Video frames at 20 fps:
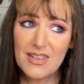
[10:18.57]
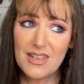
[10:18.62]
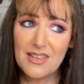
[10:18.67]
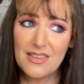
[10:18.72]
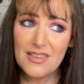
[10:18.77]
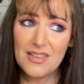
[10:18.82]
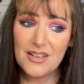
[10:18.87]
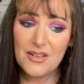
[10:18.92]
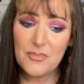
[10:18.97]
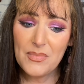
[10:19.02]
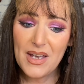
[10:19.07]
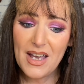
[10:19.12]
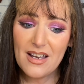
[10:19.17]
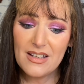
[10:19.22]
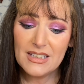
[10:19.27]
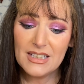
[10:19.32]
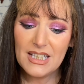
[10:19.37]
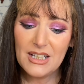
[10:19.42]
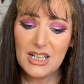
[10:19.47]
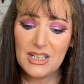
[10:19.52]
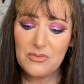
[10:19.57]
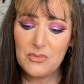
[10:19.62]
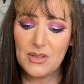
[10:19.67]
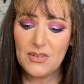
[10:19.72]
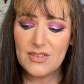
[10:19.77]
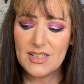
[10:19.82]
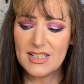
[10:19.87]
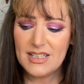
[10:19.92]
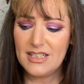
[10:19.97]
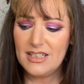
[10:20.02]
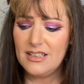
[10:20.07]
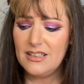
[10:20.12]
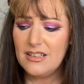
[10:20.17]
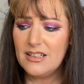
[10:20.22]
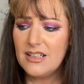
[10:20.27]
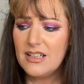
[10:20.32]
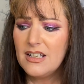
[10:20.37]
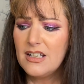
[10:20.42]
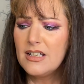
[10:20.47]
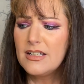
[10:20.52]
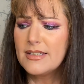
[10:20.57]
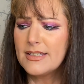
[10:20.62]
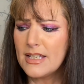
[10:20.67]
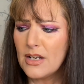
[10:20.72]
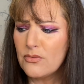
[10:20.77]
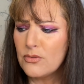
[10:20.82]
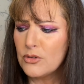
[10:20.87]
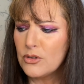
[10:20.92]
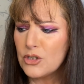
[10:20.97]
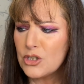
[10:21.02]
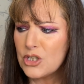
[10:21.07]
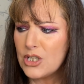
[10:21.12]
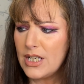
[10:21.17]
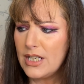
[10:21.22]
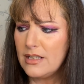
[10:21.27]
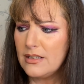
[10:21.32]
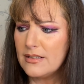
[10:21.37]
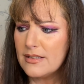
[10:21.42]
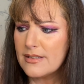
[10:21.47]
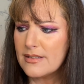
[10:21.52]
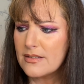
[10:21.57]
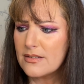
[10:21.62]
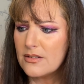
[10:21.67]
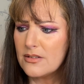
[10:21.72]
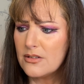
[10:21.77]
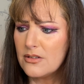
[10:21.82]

the palette and we've seen several shades,